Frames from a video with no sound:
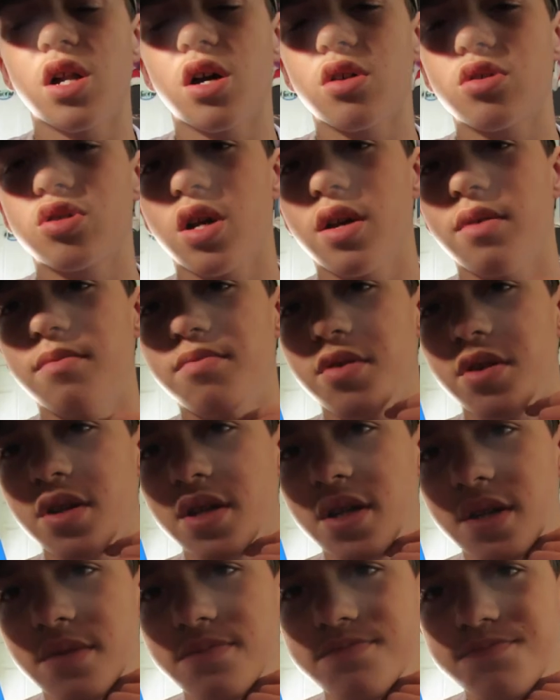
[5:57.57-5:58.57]
I'll try and put
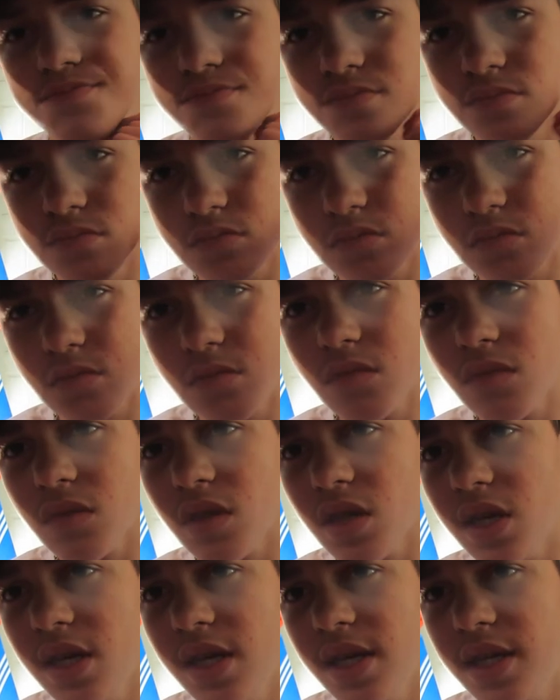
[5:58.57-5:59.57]
in
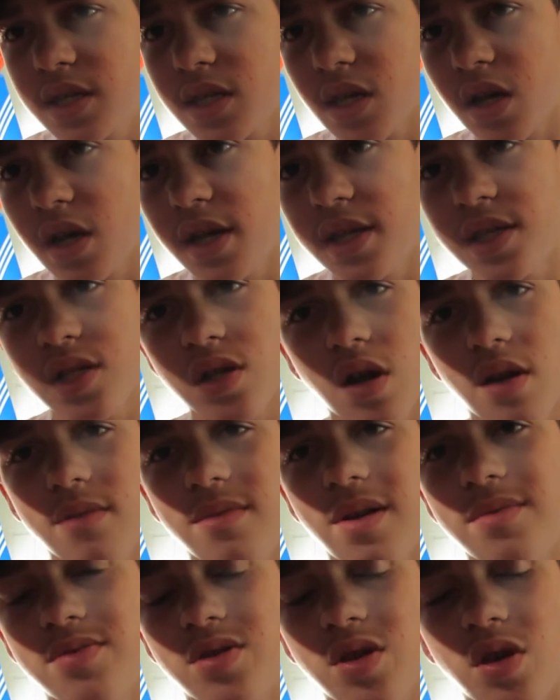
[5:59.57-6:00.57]
his
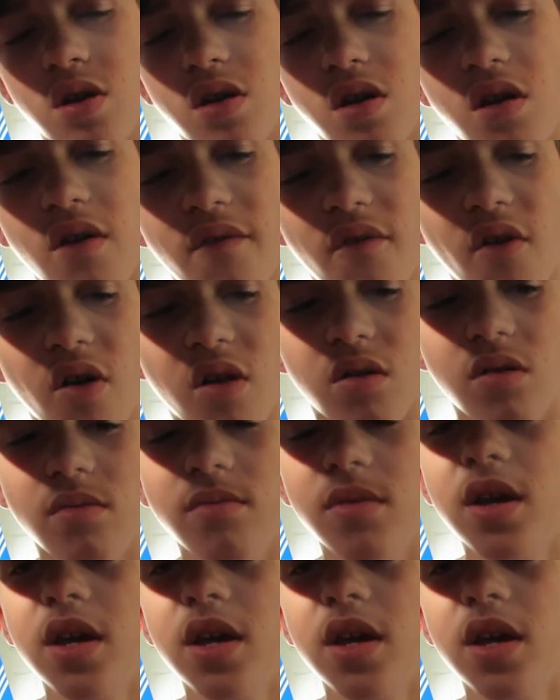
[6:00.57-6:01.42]
Instagram name so y'all can go follow him.